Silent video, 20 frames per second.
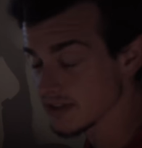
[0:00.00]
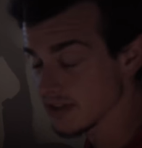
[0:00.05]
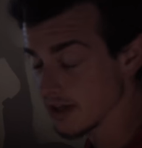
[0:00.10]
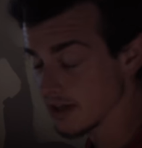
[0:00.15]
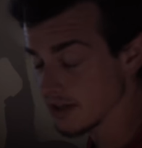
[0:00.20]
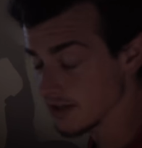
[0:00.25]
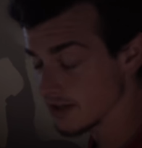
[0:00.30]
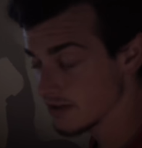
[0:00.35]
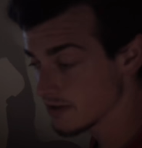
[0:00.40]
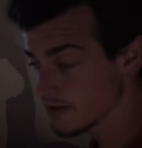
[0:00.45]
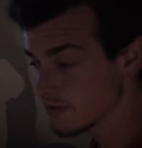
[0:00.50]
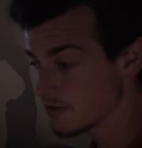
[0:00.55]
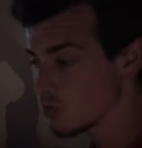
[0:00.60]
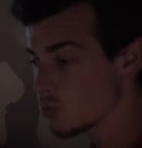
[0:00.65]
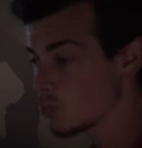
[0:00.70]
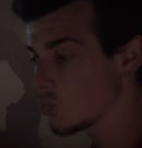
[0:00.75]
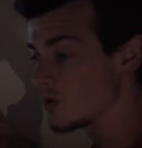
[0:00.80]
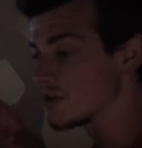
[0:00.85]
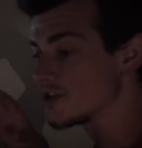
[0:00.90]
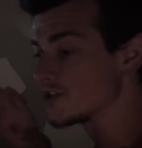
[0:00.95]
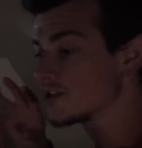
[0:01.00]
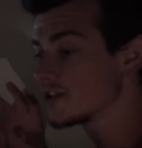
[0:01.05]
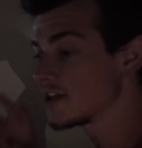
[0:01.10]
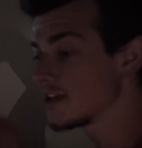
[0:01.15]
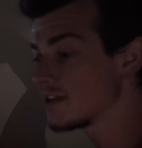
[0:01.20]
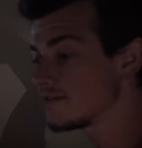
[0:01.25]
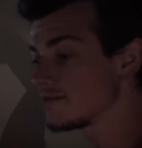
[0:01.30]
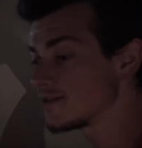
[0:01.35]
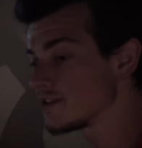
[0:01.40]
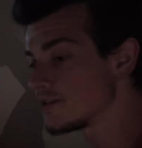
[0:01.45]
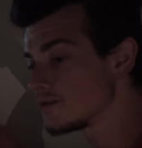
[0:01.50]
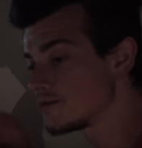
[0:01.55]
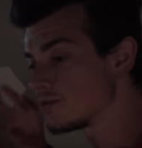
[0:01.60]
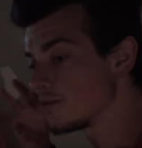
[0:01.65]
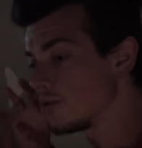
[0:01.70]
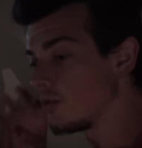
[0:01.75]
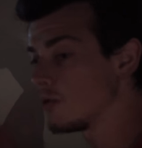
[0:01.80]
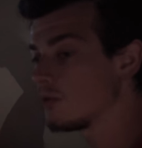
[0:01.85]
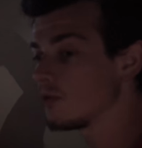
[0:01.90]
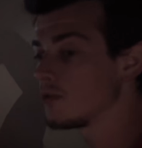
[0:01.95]
scanner, which gives you
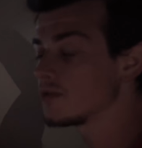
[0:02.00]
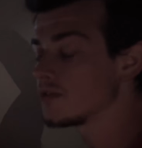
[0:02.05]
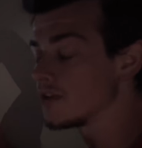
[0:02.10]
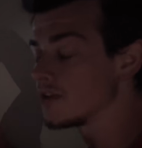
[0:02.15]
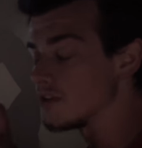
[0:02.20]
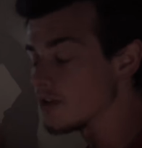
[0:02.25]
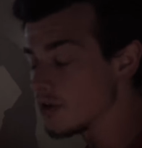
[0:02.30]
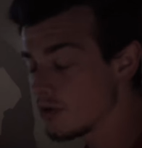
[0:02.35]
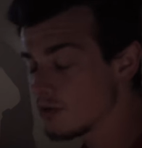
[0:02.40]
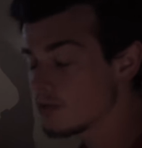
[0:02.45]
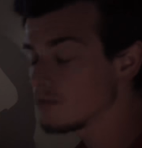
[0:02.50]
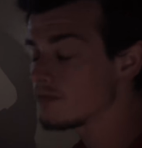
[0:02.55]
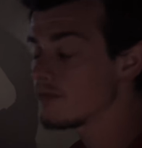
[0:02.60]
all the known